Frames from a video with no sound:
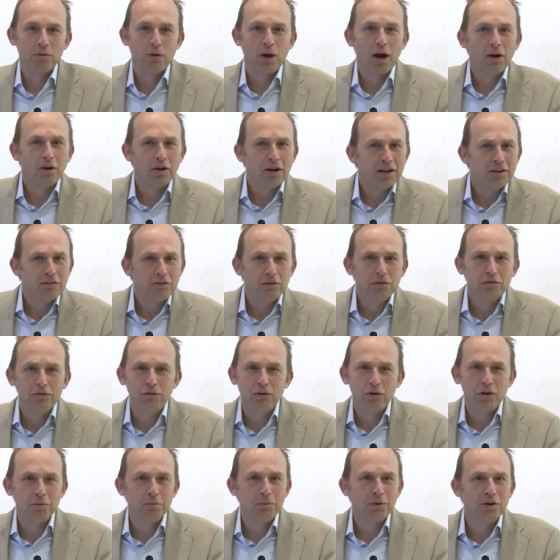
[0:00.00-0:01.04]
Are any of you
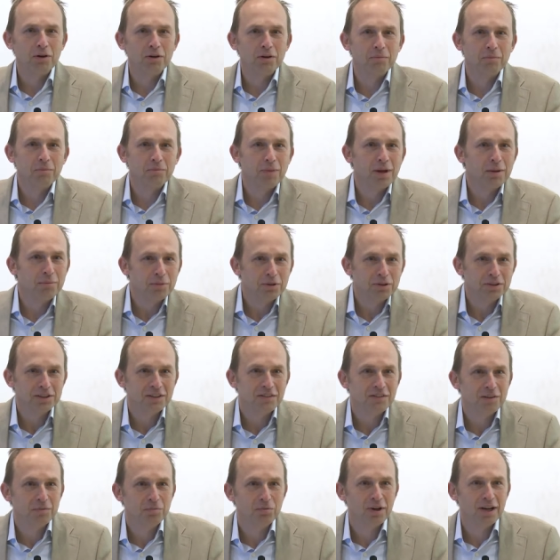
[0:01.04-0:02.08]
former members
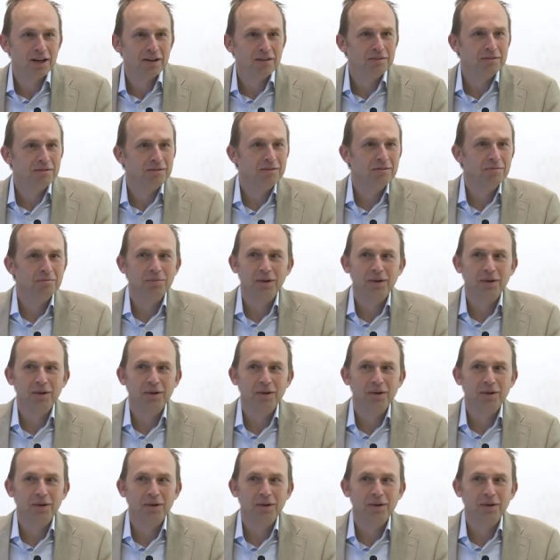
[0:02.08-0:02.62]
of the Brown